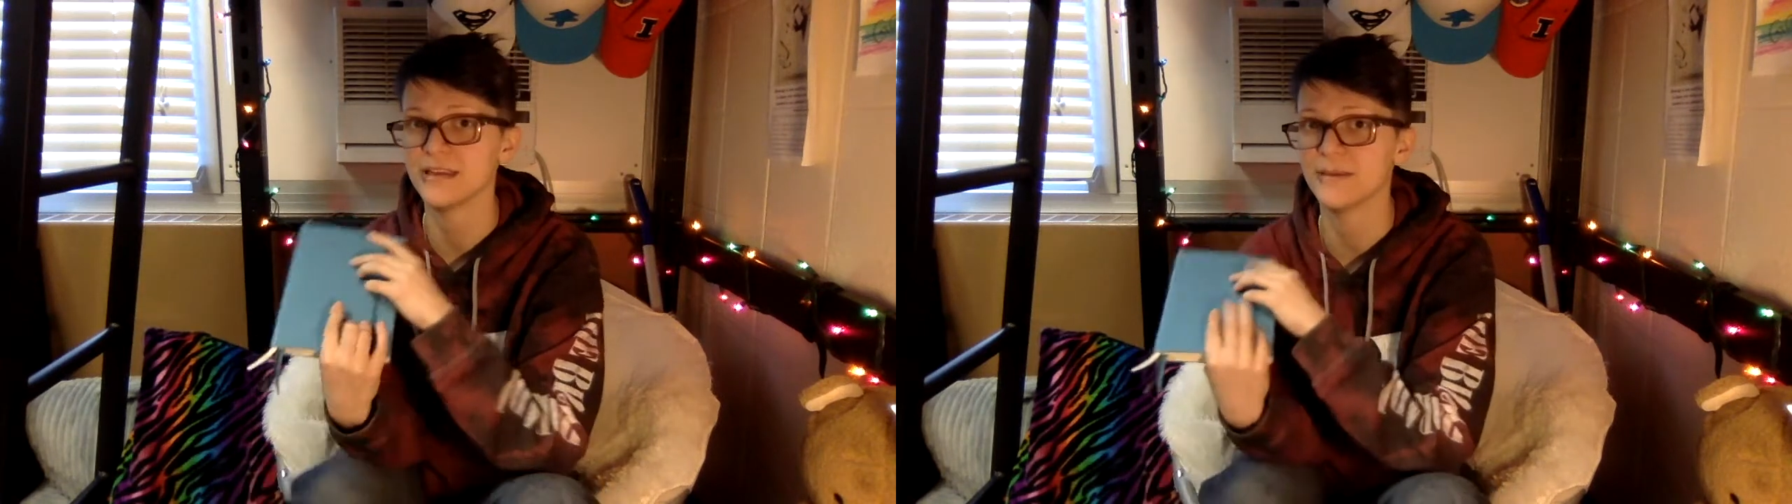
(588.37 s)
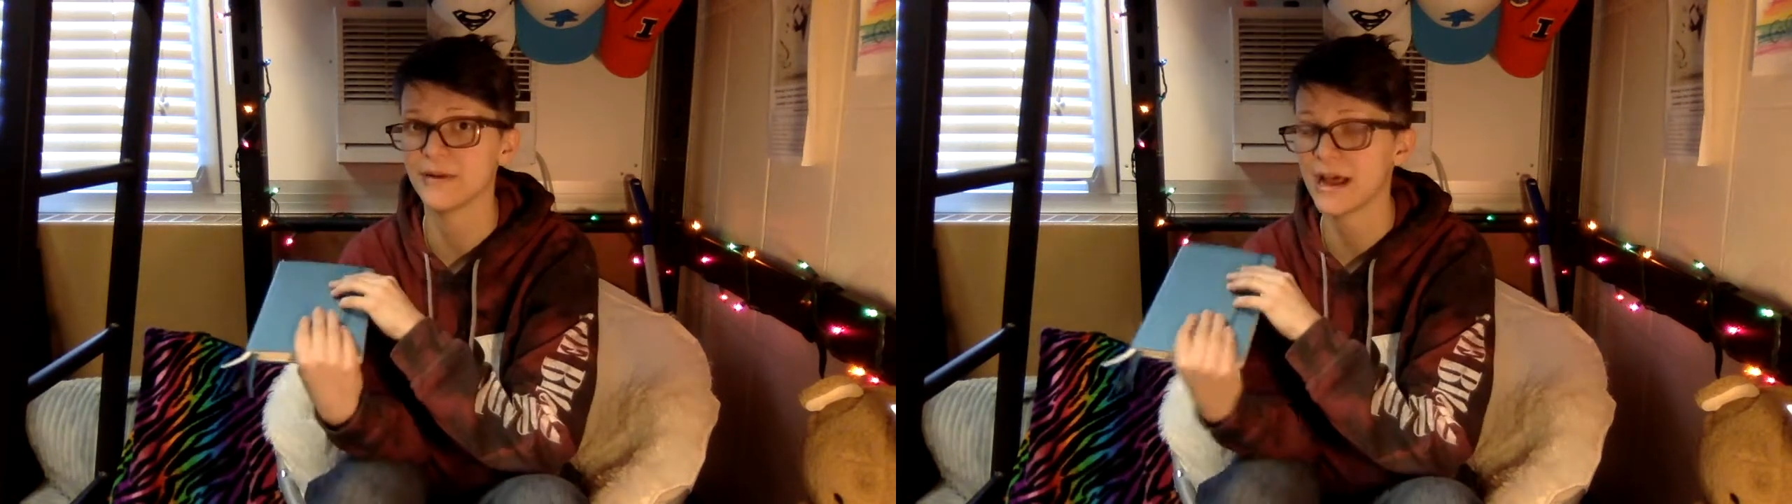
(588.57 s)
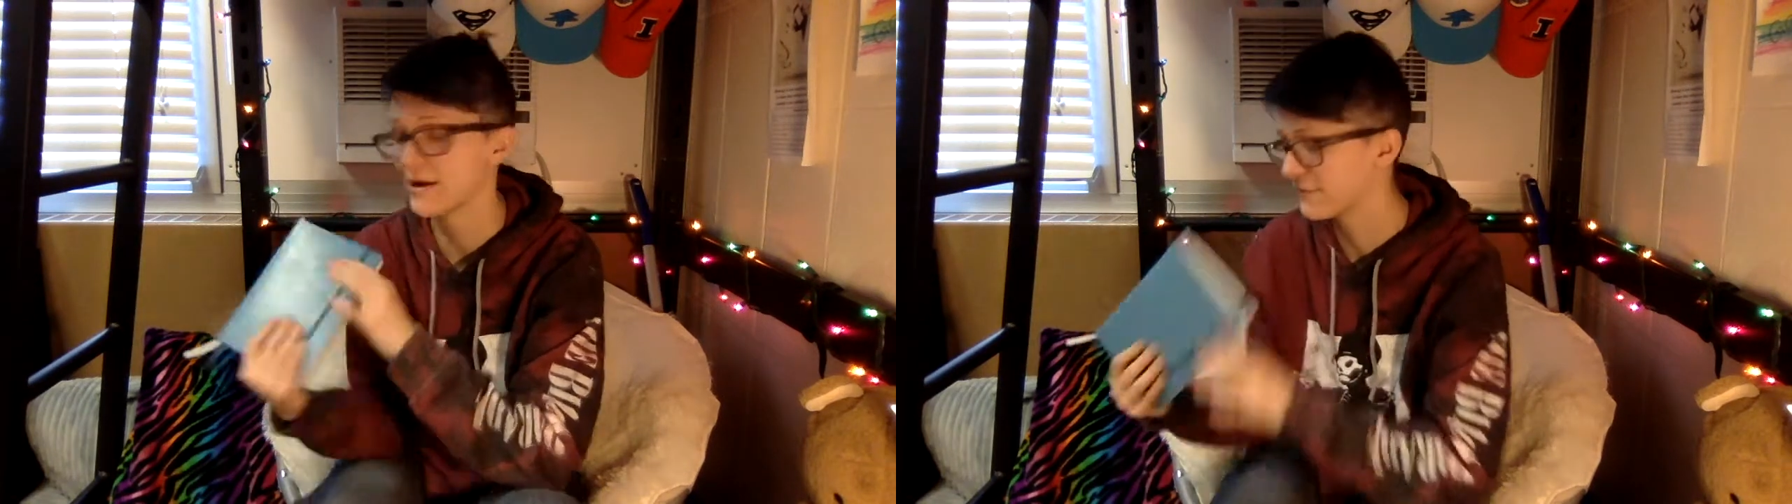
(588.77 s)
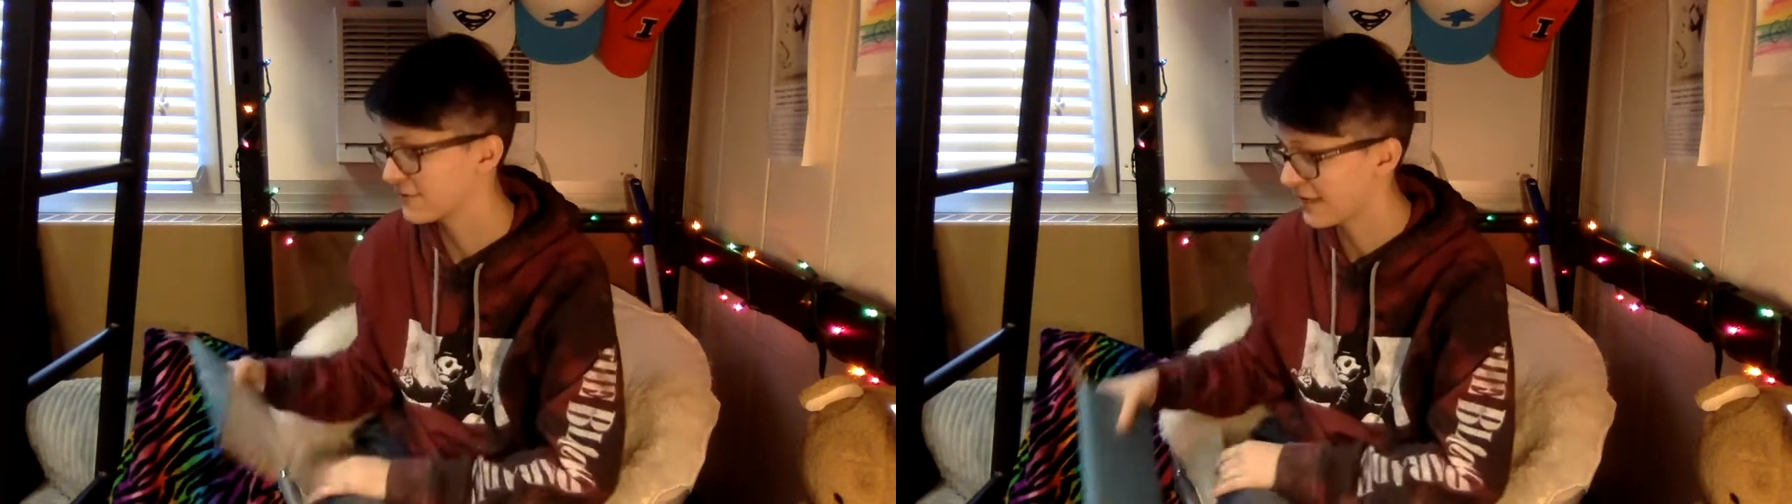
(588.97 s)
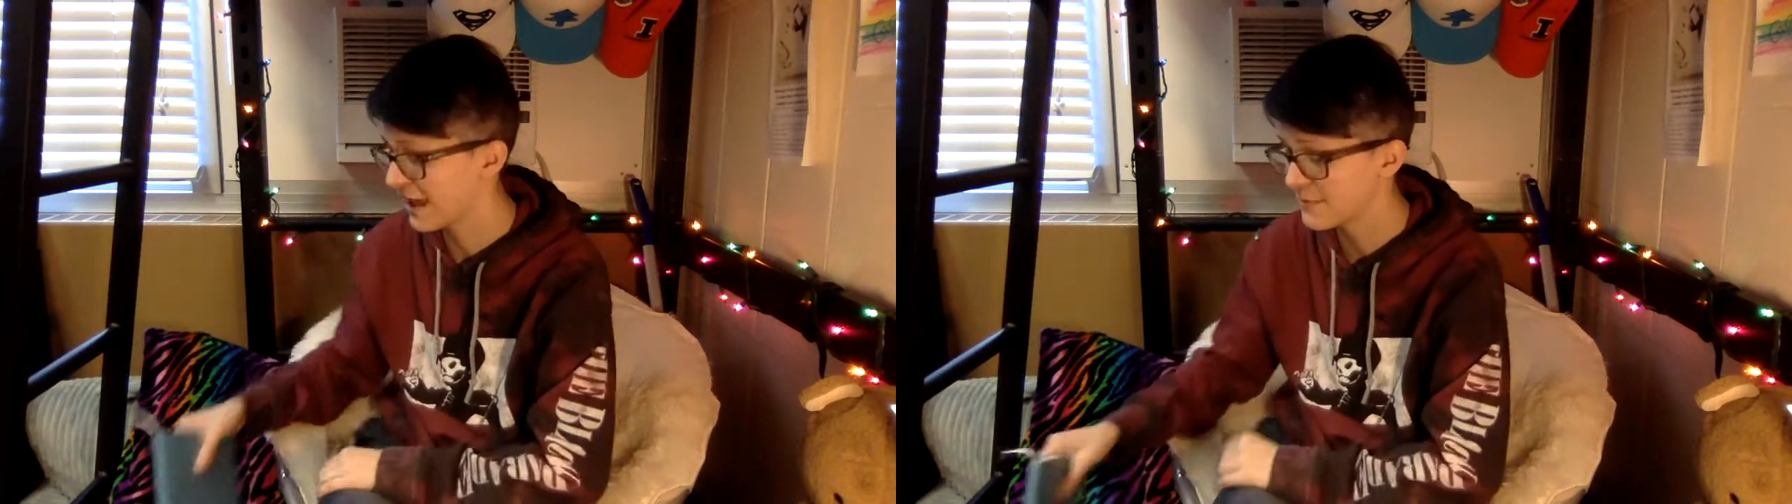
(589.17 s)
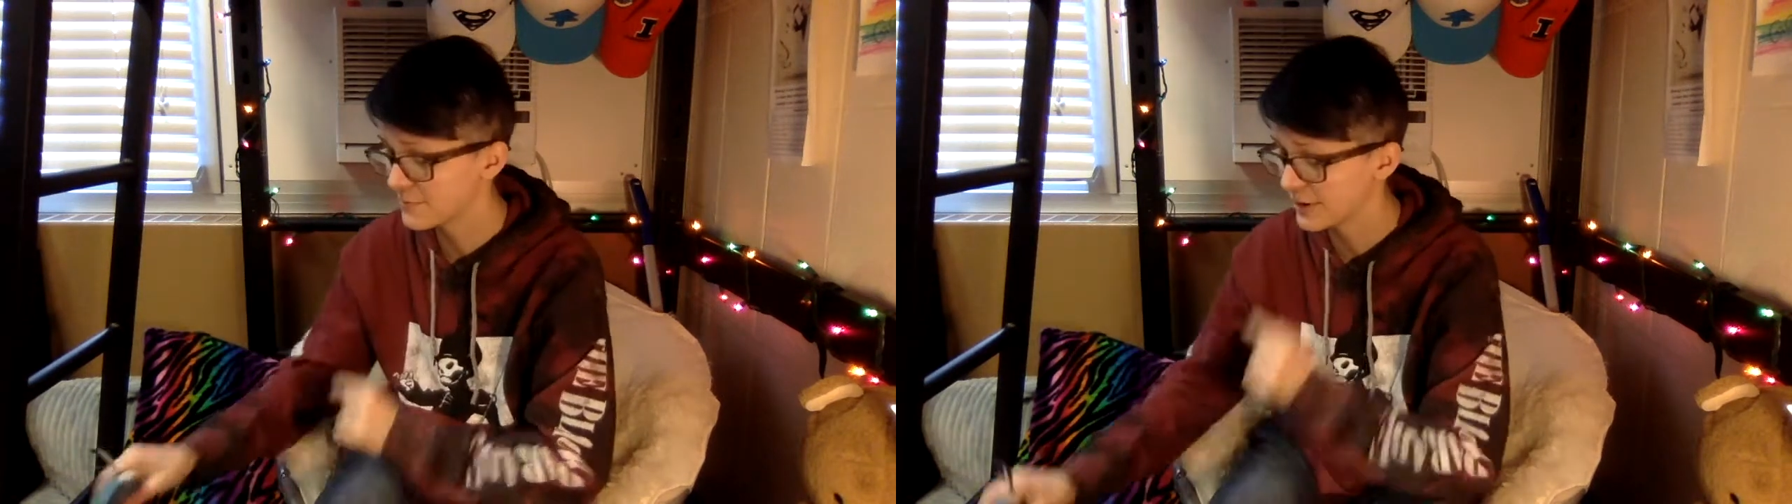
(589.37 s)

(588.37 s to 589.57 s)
Keep an eye out for that.